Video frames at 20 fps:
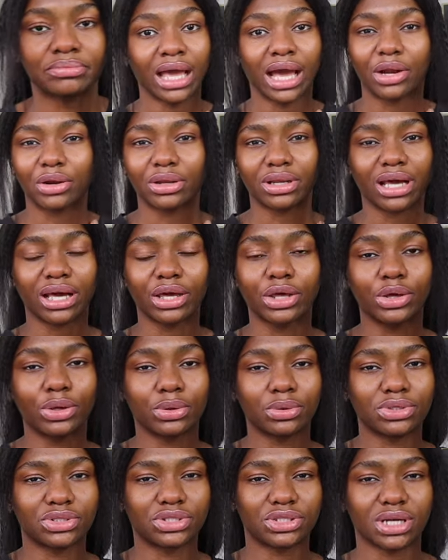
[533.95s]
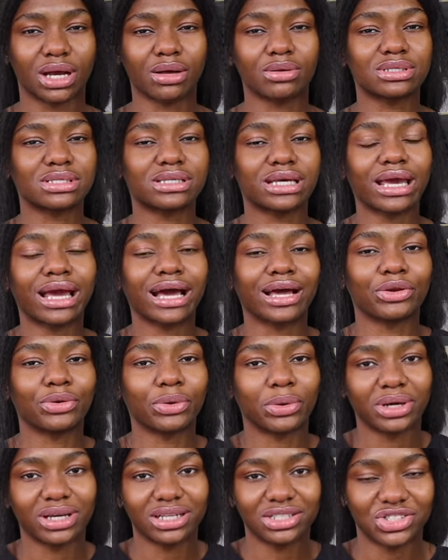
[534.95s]
Another huge, I'll say,
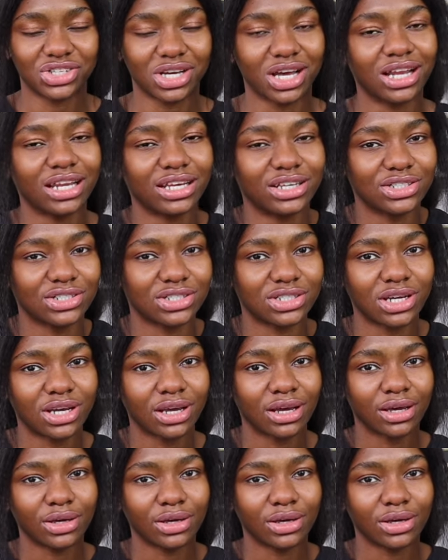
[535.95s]
annoying challenge,